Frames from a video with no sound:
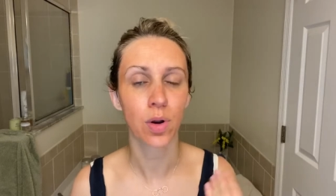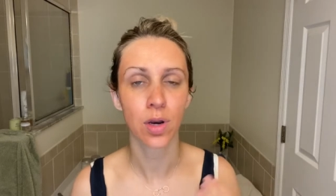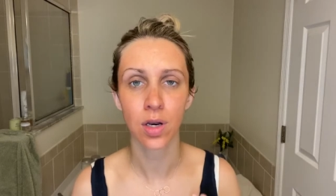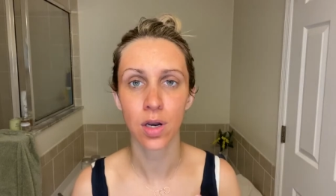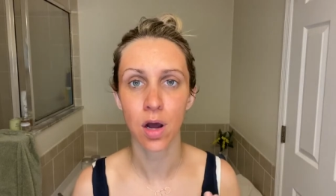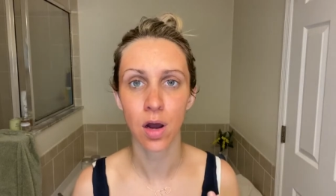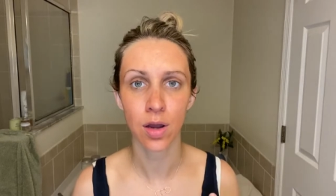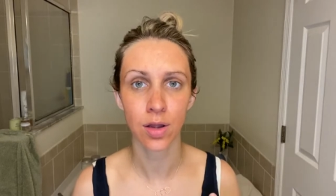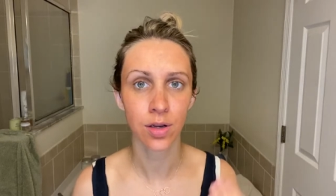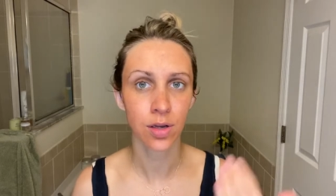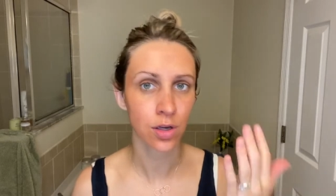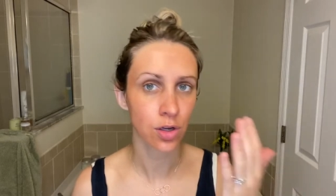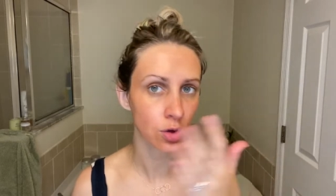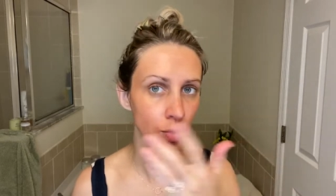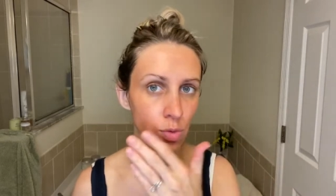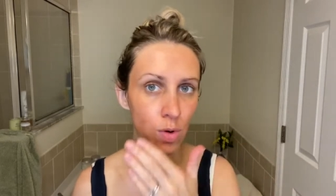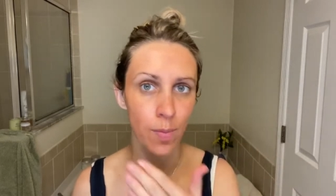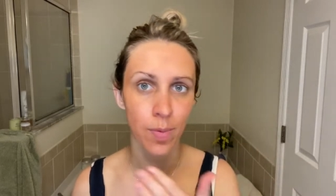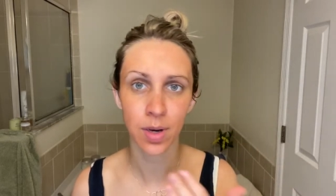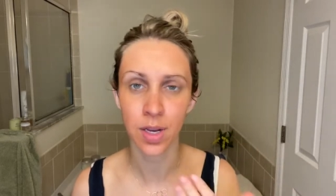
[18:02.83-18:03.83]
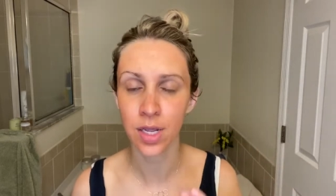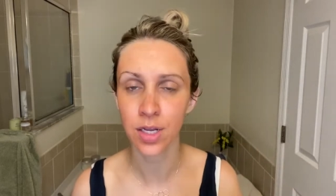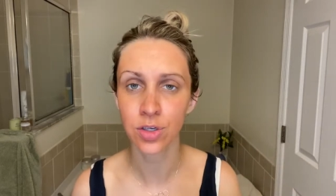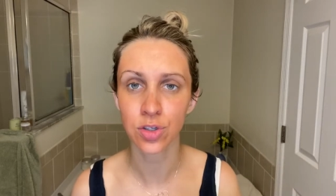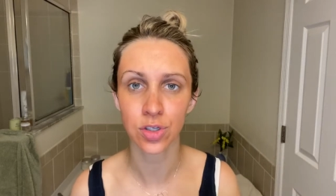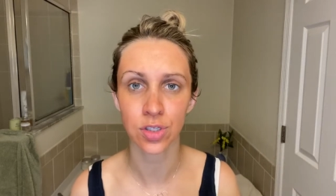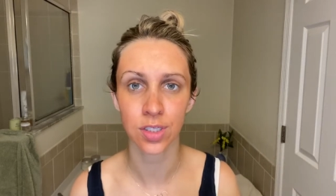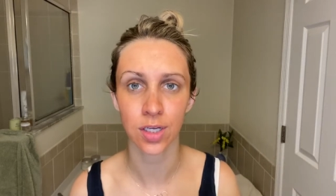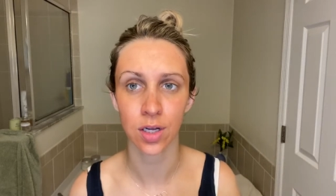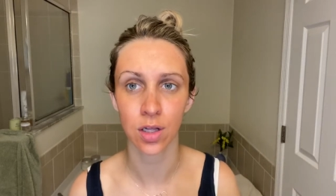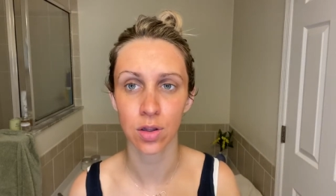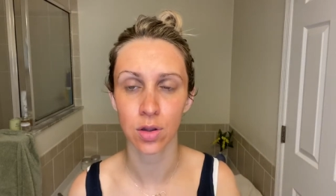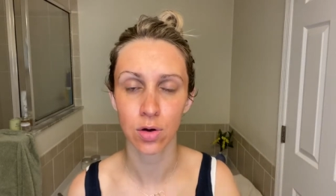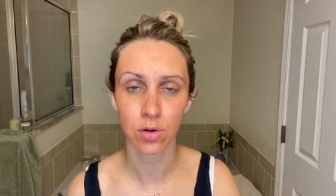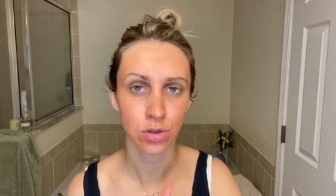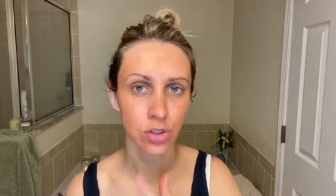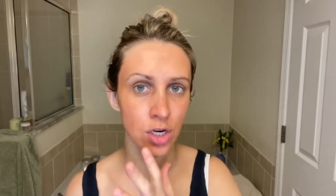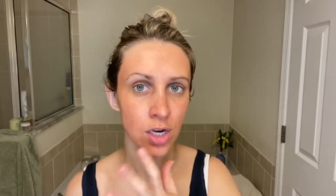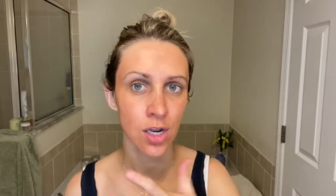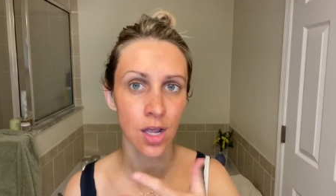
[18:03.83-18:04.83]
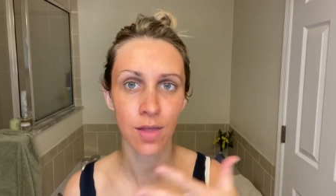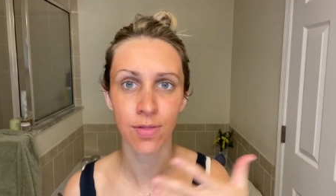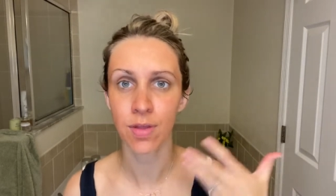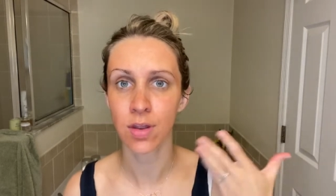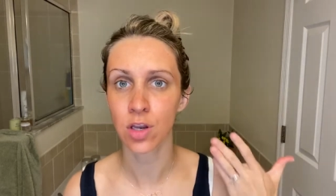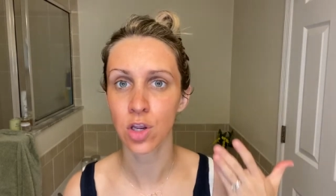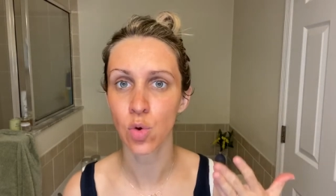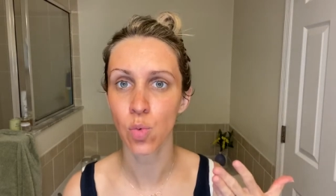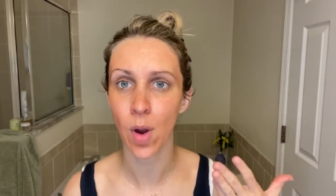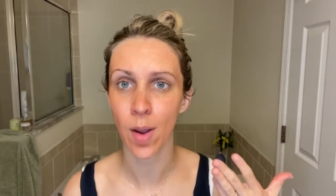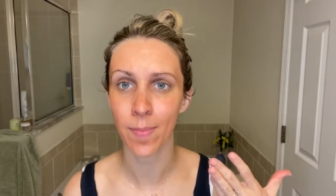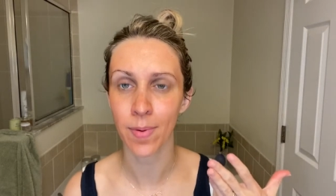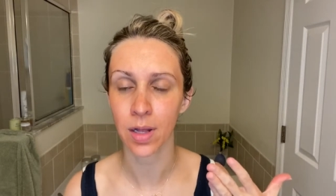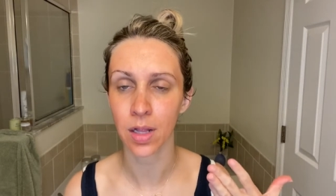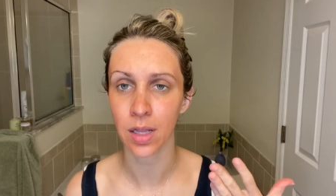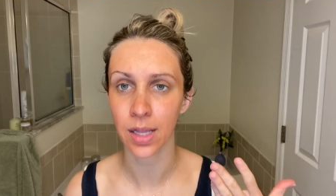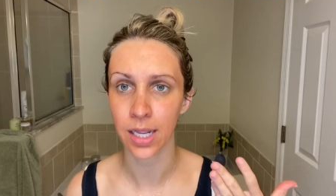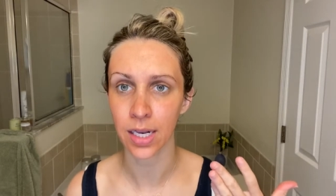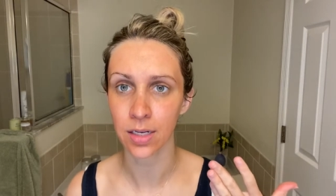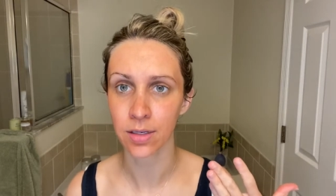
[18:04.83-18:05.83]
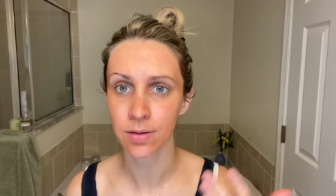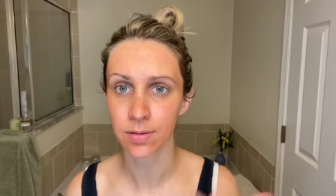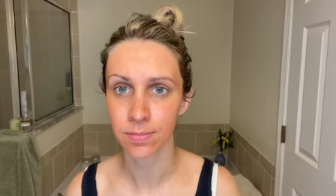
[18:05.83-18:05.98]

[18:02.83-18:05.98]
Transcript: it on, you rub it in just like a lotion, and then you wipe it clean.